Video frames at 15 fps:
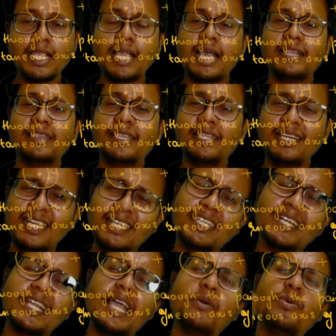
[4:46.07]
and let
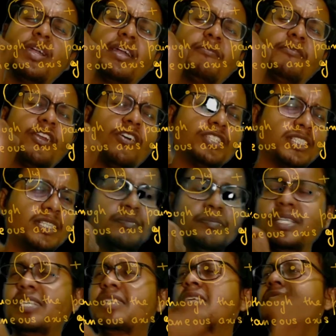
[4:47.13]
that angular velocity
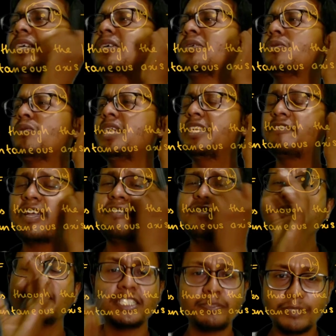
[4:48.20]
be 25
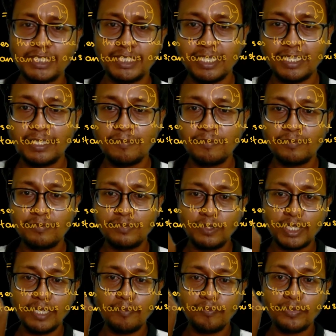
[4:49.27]
radians per second.
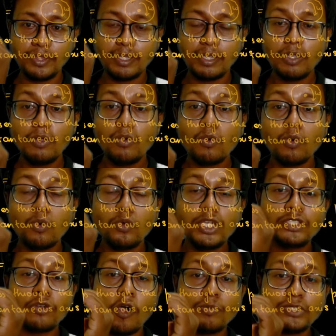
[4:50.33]
Okay, who
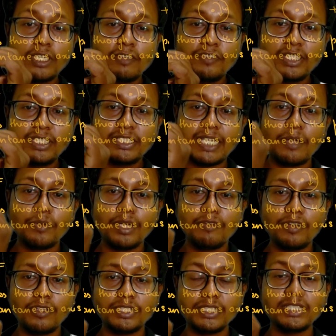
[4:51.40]
is observing this angular
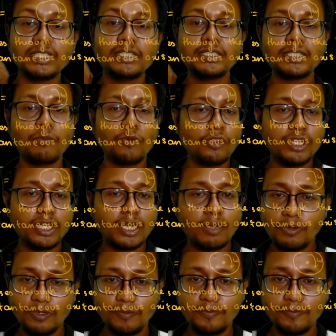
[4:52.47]
velocity? Someone on the
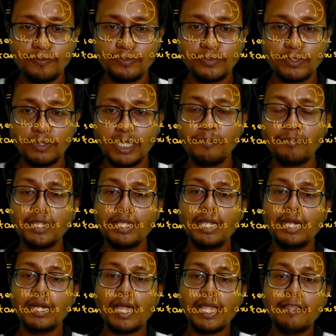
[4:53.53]
ground. Okay,
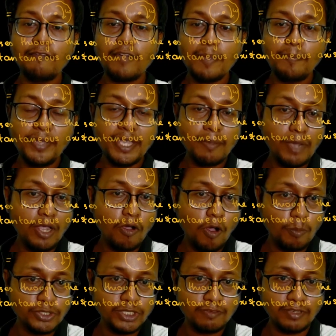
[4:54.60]
now if I pick my
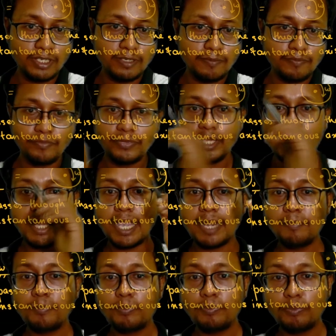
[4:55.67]
observer
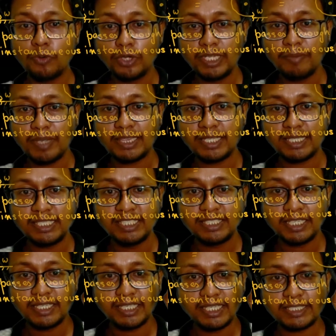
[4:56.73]
and put him at the
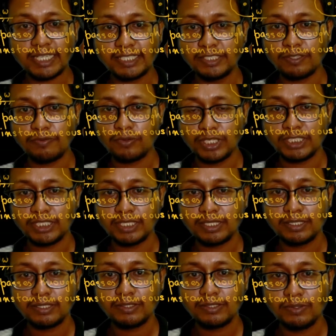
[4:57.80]
instantaneous axis of rotation,
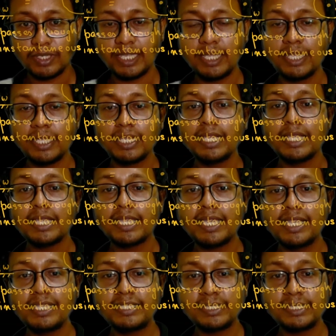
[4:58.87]
okay, he'll